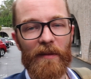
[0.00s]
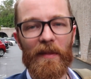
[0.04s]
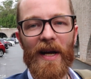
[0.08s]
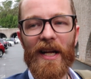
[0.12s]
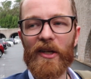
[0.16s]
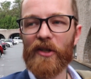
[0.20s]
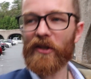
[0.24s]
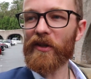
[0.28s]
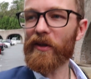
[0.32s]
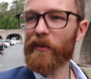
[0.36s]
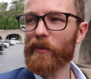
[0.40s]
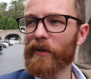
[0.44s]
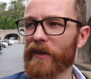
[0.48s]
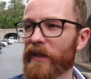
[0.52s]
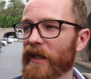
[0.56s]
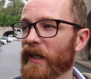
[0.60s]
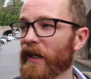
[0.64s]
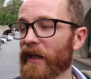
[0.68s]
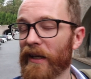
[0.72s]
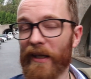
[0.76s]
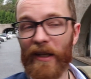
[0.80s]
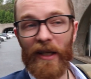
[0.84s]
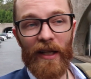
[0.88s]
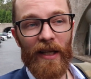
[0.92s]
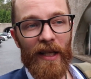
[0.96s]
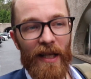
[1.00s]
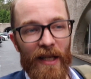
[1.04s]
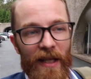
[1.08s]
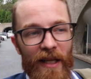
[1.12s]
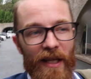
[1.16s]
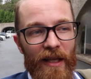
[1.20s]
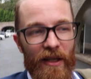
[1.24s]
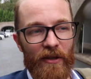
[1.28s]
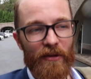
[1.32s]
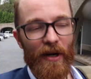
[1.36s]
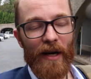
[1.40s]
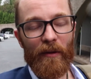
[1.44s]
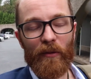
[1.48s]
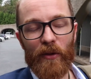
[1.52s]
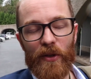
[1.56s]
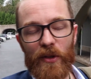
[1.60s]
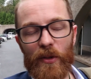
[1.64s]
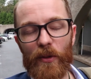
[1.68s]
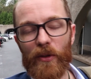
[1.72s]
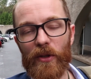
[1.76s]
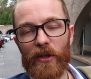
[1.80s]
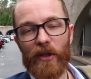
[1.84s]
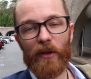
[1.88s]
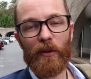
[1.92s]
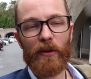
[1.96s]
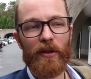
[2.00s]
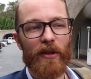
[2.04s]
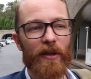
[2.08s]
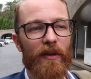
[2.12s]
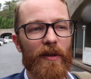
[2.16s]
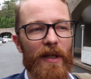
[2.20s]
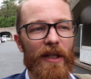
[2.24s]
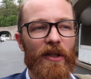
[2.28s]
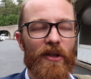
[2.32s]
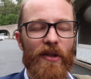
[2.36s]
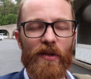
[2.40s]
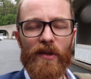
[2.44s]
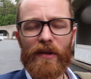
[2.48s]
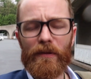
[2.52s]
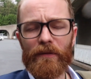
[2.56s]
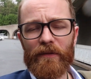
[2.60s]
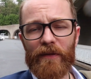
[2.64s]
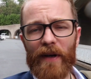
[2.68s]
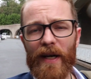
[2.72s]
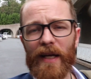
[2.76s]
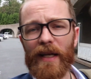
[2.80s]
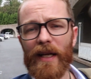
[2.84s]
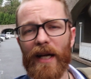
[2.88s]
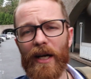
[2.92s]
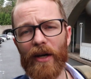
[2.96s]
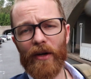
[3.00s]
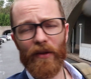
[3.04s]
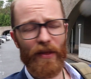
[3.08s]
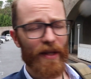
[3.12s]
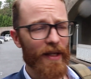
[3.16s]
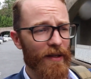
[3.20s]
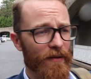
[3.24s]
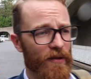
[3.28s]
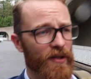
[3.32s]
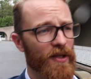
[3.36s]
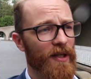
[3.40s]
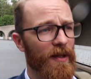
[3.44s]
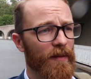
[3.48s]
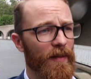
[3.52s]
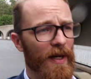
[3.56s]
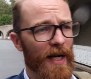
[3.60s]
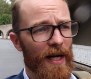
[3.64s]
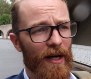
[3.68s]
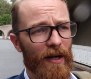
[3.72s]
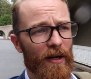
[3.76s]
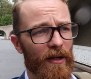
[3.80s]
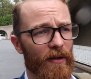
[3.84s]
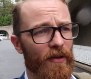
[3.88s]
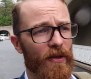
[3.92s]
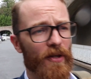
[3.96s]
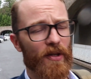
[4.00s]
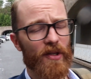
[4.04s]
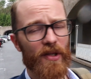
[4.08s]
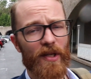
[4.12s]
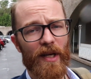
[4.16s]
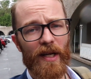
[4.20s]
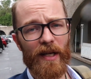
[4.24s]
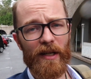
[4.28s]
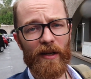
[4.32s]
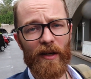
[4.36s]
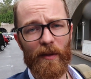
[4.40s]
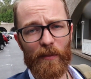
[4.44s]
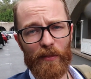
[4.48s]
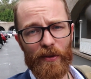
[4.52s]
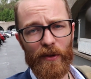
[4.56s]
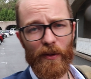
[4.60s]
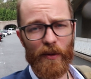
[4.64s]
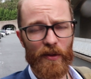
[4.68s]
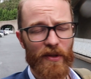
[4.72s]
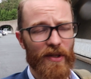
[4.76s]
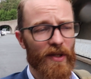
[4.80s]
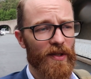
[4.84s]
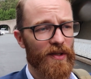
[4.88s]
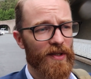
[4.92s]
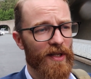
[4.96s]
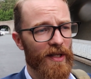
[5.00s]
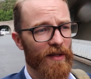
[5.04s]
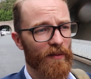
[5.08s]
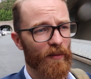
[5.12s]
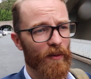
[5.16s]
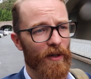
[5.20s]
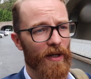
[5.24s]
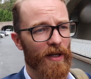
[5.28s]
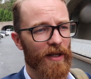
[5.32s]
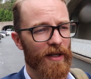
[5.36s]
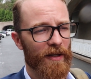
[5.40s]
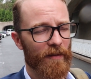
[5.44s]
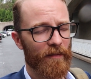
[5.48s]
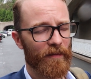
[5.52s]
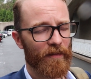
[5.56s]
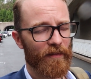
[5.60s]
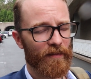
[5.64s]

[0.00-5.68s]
Imagine you would travel to Kyoto and just to find out that somehow the signing up process didn't work.